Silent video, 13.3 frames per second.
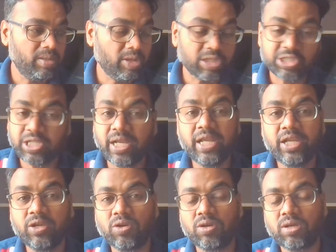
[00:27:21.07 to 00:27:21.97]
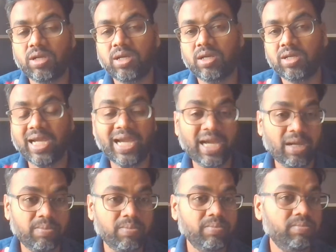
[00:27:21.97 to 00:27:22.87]
you're sharing your
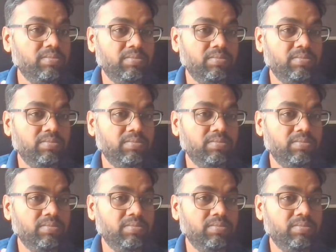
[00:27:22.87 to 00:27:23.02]
cab.